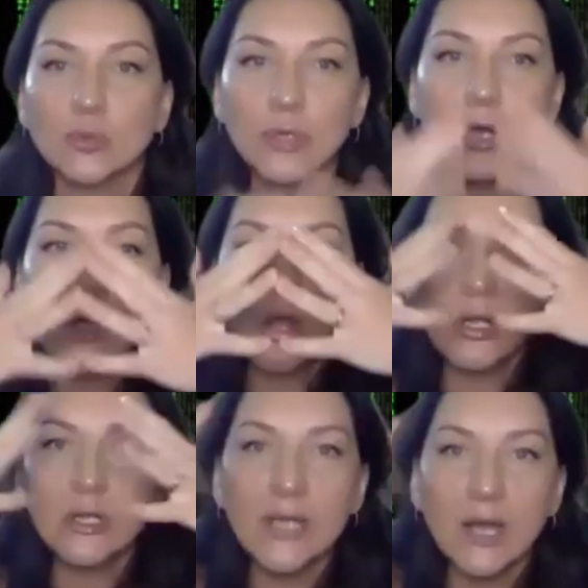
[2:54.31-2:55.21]
So we
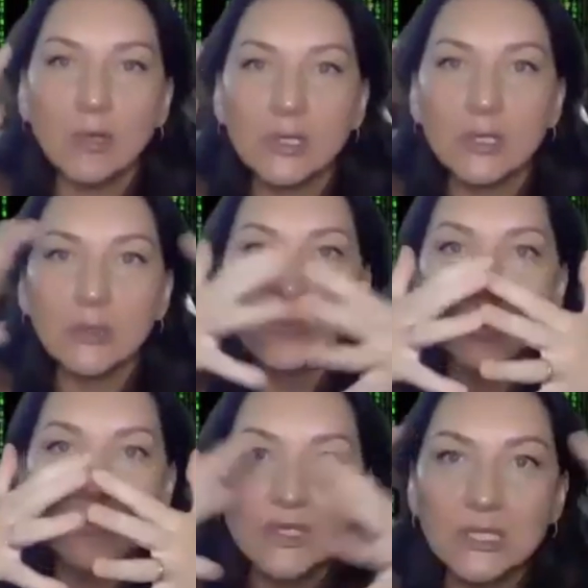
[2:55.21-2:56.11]
all in our little
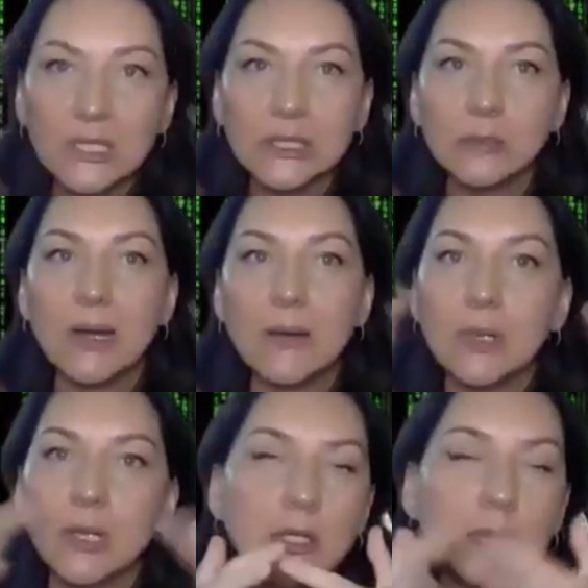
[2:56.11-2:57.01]
movie, in a little
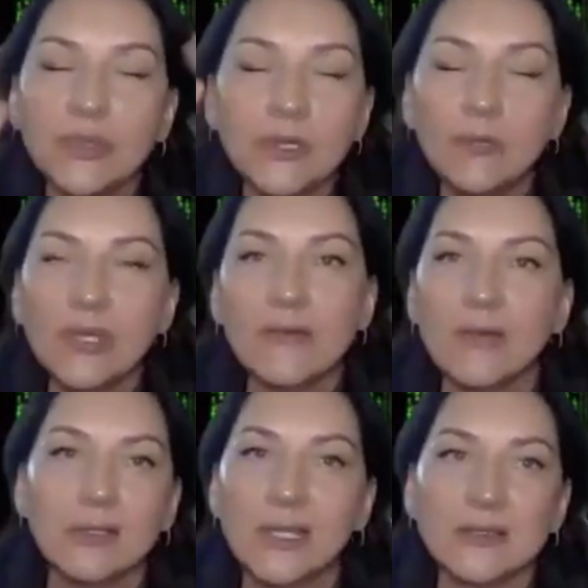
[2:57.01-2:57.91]
bubble, and we think we
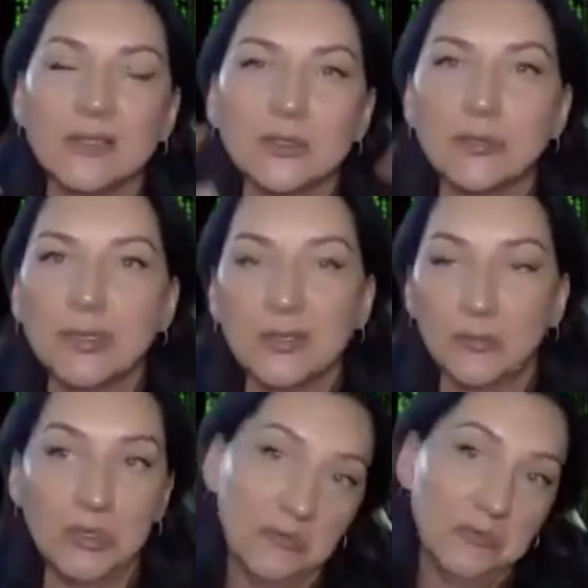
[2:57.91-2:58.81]
have all the answers, or we
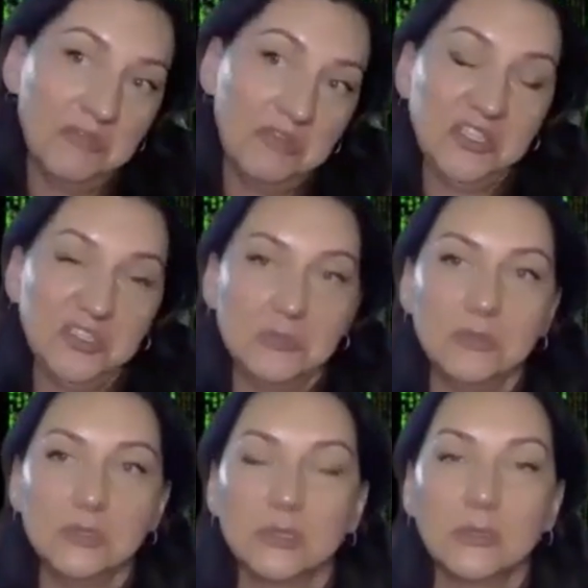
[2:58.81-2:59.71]
think we know, we really
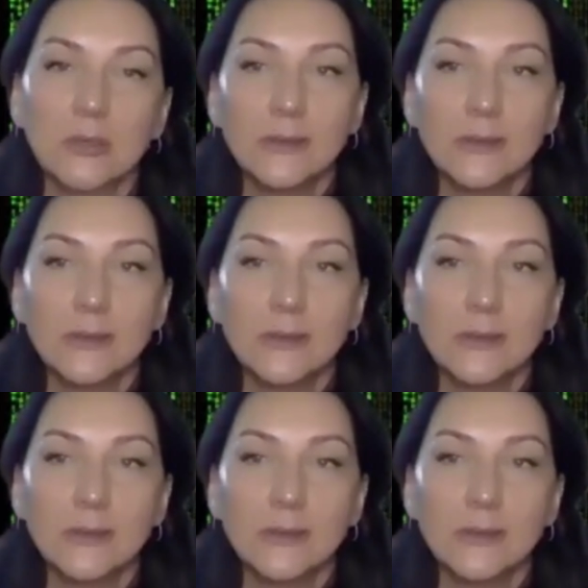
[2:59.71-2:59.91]
don't.